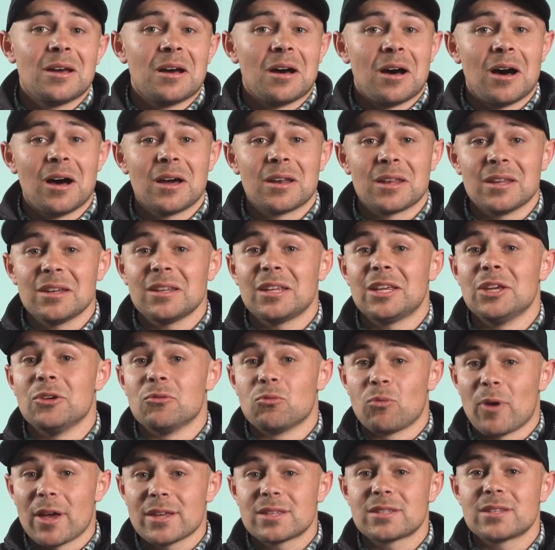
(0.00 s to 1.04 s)
on it, he
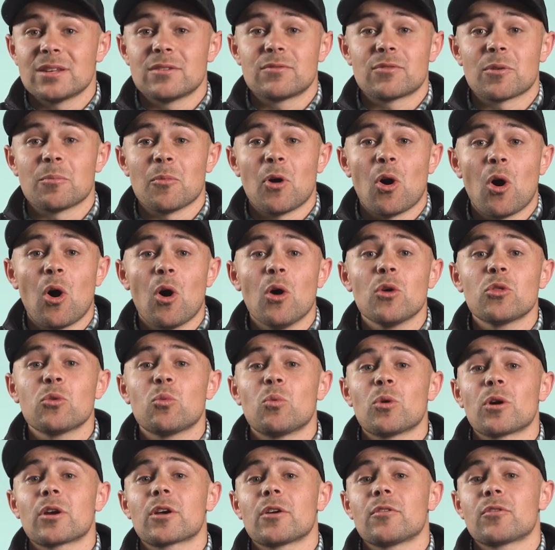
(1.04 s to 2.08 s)
rested from all the
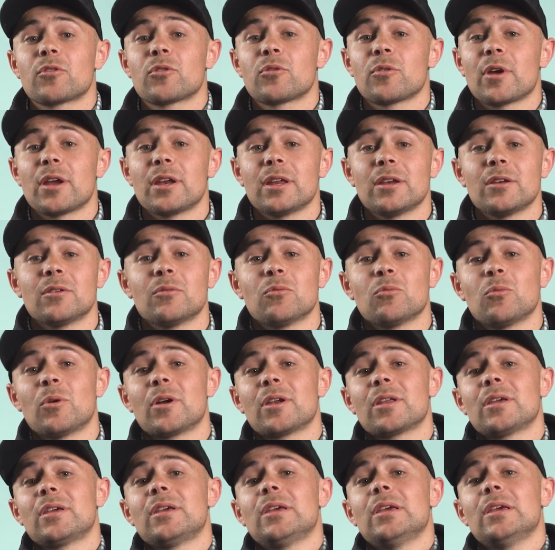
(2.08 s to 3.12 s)
work of creating
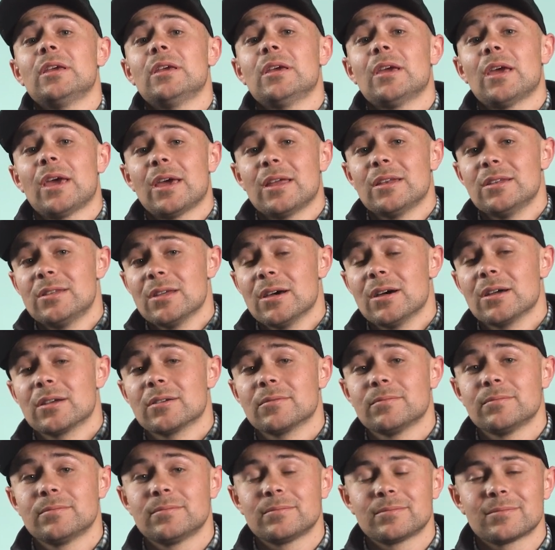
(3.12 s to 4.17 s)
what he had done.